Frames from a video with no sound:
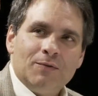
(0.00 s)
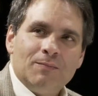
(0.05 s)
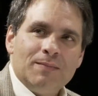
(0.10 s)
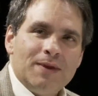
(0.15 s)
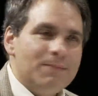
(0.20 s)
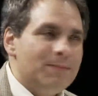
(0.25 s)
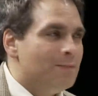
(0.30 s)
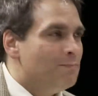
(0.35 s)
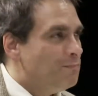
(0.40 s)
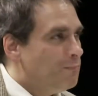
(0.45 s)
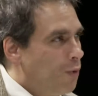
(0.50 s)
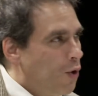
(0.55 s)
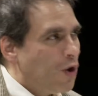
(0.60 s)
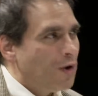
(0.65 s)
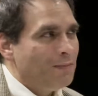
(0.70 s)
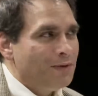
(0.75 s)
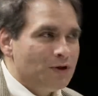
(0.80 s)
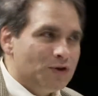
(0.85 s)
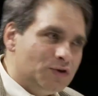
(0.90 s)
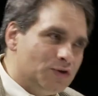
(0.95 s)
maybe
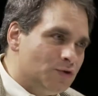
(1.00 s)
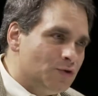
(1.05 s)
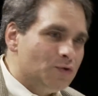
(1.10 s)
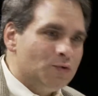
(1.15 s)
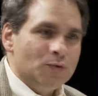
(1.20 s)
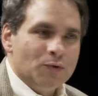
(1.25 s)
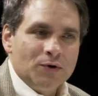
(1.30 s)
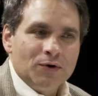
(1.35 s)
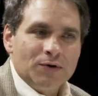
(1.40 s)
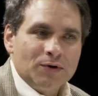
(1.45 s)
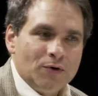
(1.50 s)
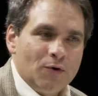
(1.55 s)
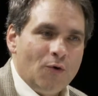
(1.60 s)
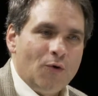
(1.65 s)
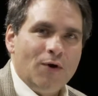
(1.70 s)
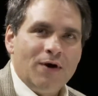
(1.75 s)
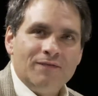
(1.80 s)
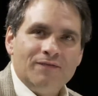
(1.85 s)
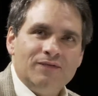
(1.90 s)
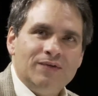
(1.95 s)
barbecue or
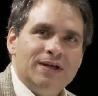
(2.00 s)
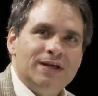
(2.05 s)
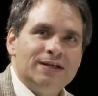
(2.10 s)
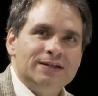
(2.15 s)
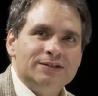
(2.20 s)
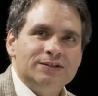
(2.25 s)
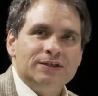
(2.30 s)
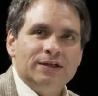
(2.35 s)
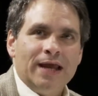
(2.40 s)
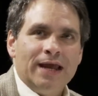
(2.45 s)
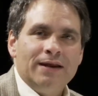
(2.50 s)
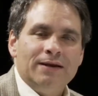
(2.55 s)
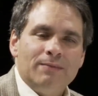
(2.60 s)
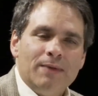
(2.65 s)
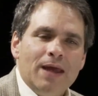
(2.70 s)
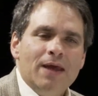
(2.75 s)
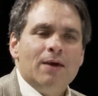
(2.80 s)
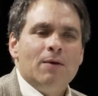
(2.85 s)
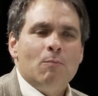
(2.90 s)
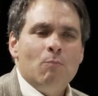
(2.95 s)
coffee
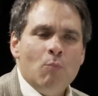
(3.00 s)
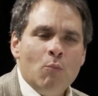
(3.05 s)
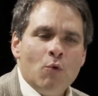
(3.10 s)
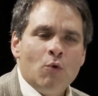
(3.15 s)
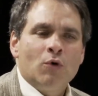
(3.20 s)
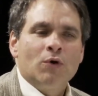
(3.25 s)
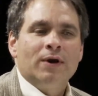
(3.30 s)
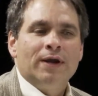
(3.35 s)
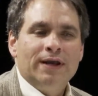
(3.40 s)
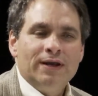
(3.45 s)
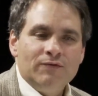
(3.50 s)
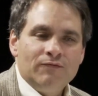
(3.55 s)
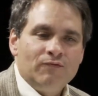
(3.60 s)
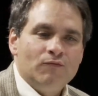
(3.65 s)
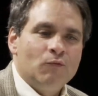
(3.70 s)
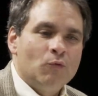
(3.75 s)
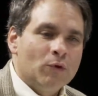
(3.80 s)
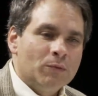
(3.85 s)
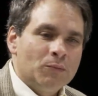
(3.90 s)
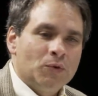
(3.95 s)
and more
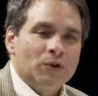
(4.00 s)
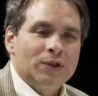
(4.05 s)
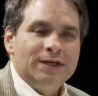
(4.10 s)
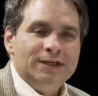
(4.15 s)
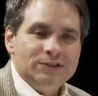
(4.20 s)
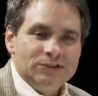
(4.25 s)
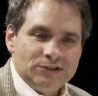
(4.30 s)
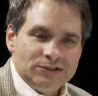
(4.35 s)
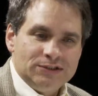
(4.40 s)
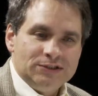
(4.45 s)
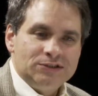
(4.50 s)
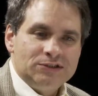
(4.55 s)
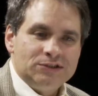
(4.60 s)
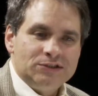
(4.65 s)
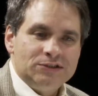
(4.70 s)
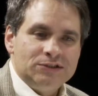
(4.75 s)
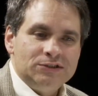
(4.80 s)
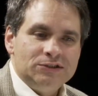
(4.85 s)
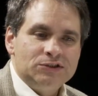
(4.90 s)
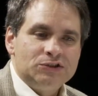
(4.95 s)
informal
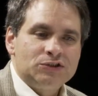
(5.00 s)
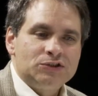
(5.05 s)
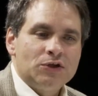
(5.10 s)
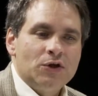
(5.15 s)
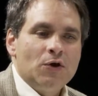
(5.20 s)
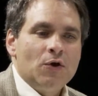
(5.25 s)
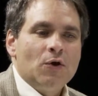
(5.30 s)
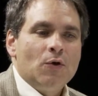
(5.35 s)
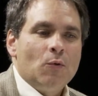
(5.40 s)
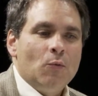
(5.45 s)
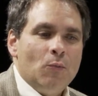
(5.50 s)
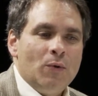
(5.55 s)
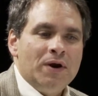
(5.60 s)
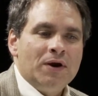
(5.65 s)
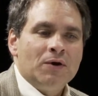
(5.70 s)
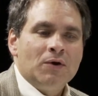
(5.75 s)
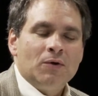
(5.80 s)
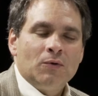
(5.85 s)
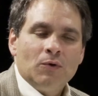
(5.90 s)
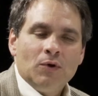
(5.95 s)
instances
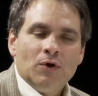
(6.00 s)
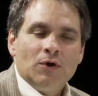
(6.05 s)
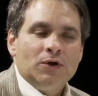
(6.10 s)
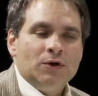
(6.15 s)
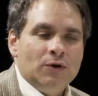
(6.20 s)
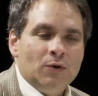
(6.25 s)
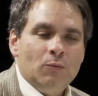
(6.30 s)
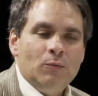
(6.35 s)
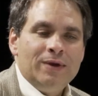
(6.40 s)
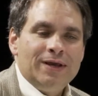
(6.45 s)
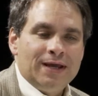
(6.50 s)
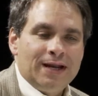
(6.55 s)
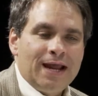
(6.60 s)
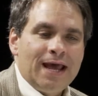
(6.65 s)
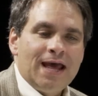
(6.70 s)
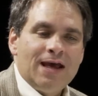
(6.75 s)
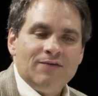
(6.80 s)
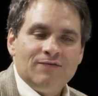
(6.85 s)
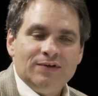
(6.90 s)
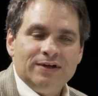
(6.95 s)
where we can
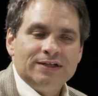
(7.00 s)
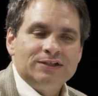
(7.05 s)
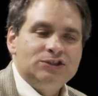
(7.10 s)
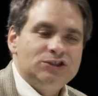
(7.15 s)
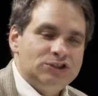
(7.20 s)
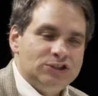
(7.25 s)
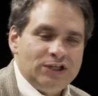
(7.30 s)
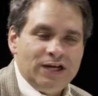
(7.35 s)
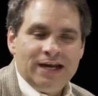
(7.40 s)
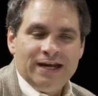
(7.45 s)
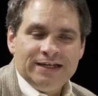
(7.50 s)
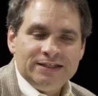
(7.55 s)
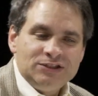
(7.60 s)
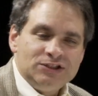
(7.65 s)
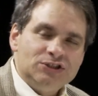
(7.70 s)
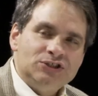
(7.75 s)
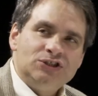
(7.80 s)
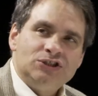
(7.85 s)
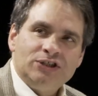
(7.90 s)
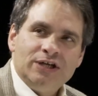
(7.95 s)
have an
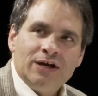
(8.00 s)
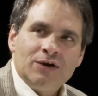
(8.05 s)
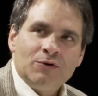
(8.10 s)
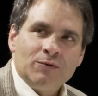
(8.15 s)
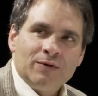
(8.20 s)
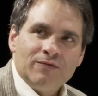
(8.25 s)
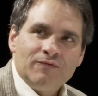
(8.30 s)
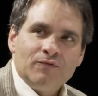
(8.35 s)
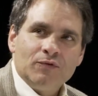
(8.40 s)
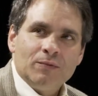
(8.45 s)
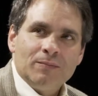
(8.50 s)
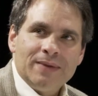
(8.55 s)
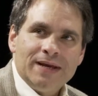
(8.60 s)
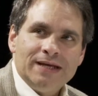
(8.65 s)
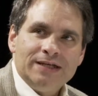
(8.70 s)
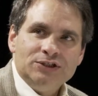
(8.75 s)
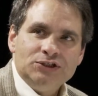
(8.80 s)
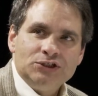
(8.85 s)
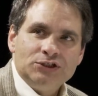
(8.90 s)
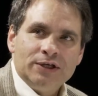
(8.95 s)
exchange and share
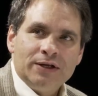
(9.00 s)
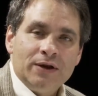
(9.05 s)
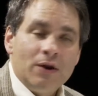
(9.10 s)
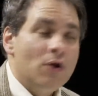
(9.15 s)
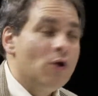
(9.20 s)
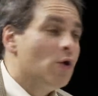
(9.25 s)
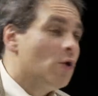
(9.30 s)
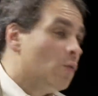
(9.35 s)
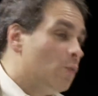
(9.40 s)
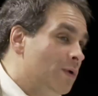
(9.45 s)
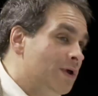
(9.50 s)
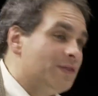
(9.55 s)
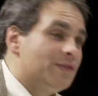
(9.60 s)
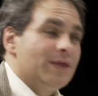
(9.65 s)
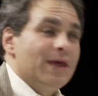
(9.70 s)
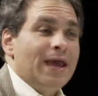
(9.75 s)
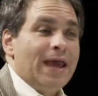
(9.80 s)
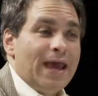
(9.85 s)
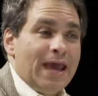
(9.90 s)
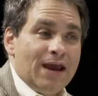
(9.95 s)
information
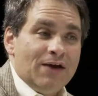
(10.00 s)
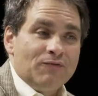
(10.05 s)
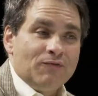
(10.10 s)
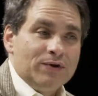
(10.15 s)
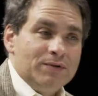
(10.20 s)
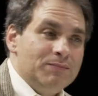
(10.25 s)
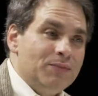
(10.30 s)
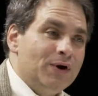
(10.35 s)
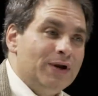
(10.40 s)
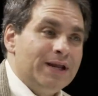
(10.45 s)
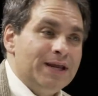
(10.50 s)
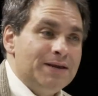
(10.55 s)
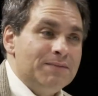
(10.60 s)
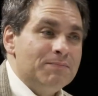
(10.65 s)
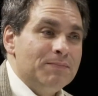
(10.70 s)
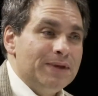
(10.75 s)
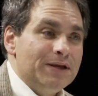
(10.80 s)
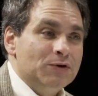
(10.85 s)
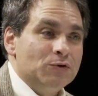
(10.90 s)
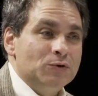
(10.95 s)
with everybody,
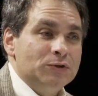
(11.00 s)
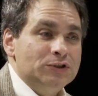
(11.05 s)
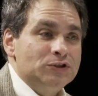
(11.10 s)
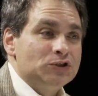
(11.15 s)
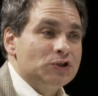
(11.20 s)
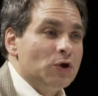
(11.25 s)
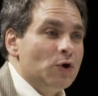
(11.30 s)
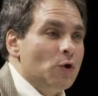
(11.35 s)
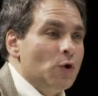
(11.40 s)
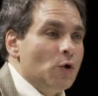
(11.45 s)
because